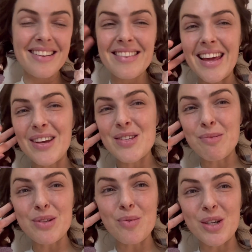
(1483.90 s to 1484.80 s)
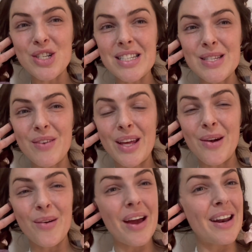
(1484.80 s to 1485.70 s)
Thank you so much for watching this
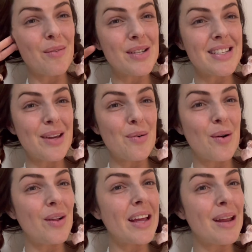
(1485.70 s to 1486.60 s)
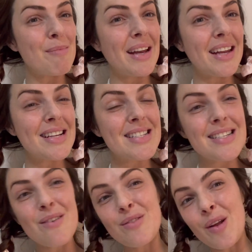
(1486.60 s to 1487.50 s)
video and I will see you all in my
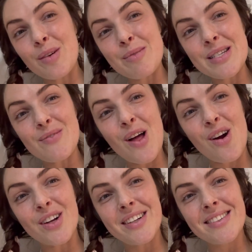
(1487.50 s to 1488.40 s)
next Vlogmas vlog.